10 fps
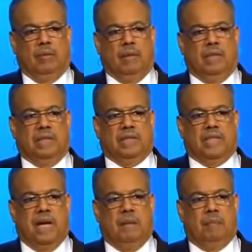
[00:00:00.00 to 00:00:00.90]
We need to
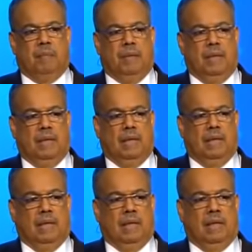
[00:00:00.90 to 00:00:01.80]
stop
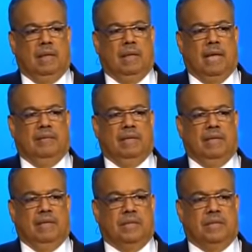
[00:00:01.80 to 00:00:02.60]
having